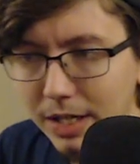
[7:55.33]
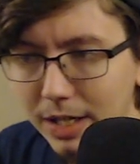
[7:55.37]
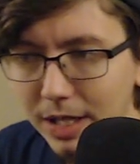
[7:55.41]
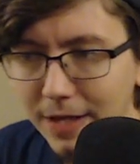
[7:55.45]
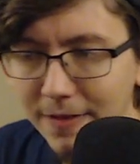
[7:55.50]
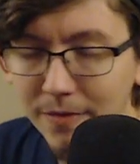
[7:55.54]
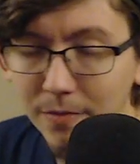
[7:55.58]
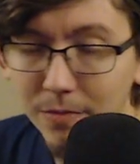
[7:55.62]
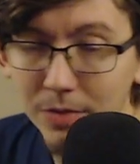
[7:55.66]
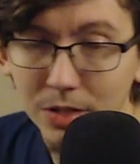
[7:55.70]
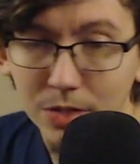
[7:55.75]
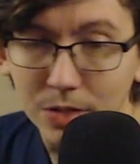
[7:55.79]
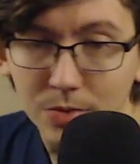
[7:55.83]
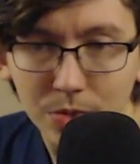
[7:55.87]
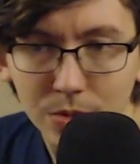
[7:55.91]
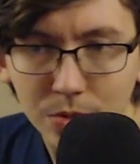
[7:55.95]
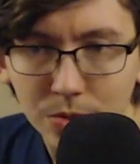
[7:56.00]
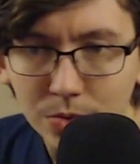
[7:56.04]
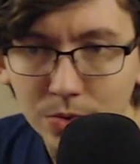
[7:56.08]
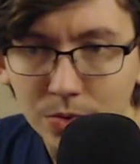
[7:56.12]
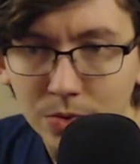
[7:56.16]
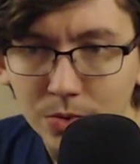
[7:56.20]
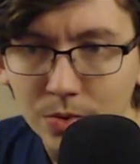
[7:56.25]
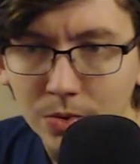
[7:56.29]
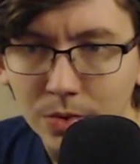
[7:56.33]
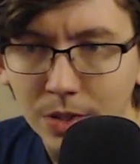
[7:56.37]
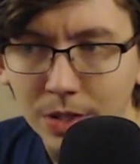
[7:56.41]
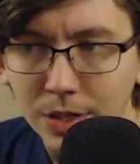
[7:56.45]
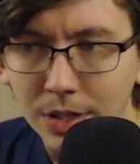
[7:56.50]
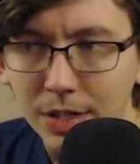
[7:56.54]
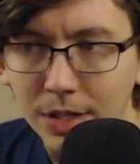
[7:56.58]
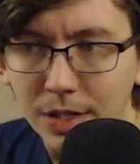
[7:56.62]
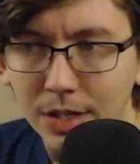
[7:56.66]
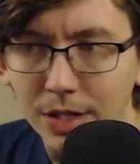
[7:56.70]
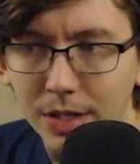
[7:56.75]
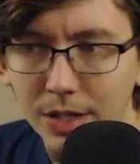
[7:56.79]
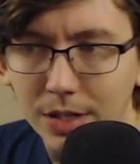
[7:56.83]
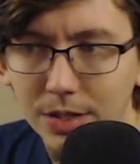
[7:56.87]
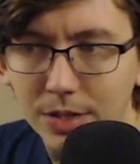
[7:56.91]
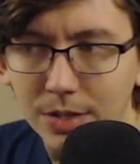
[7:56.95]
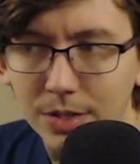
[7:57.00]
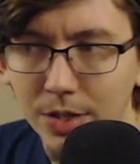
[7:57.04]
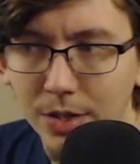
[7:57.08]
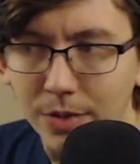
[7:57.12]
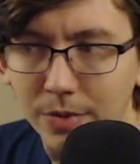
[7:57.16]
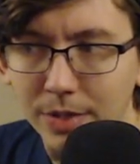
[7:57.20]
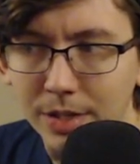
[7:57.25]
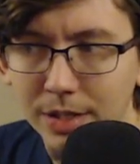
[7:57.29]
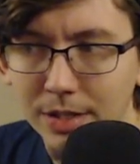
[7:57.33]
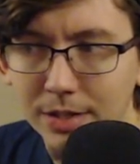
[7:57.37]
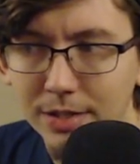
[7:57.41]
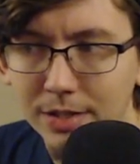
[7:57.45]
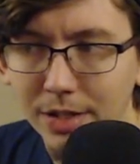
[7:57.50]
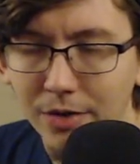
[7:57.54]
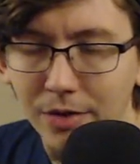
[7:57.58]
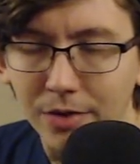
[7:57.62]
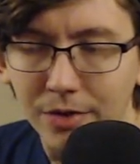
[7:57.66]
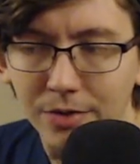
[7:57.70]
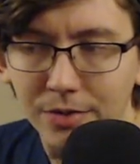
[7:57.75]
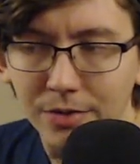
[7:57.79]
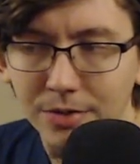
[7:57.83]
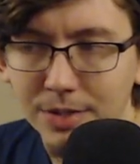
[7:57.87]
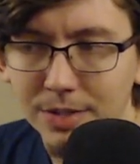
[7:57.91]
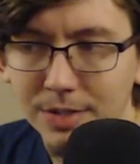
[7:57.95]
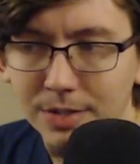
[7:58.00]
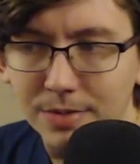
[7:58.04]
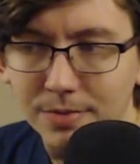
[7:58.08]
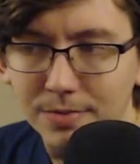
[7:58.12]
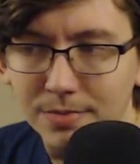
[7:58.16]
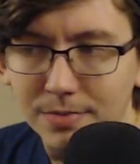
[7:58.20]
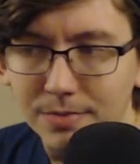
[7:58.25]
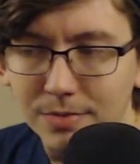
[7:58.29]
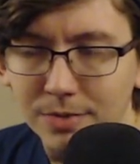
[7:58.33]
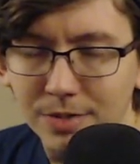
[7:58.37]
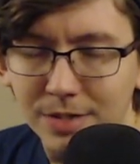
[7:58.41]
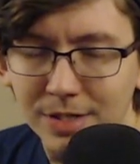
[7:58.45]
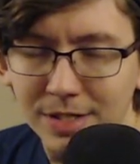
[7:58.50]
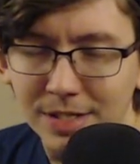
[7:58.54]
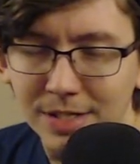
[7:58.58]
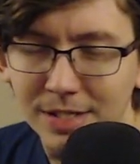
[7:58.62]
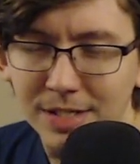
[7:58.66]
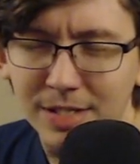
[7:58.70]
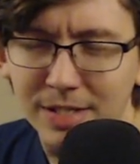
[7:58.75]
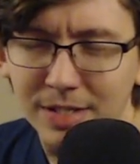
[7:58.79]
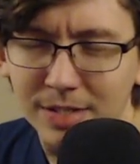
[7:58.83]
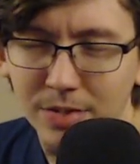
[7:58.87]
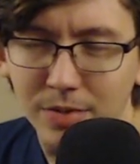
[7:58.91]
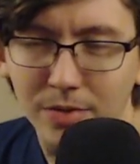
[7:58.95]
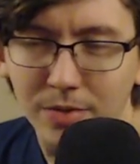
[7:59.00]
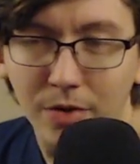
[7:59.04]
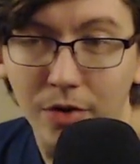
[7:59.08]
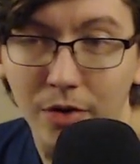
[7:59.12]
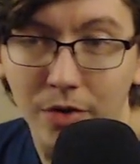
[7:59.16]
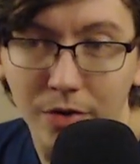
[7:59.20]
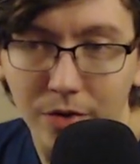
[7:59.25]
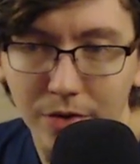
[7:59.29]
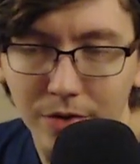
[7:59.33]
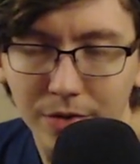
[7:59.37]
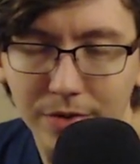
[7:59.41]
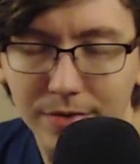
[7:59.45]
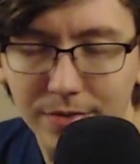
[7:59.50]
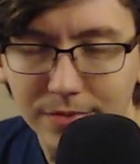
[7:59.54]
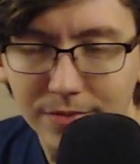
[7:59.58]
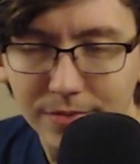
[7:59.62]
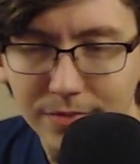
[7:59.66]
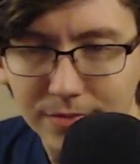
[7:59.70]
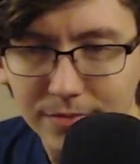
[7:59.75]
And then when you do, it hurts. It doesn't hurt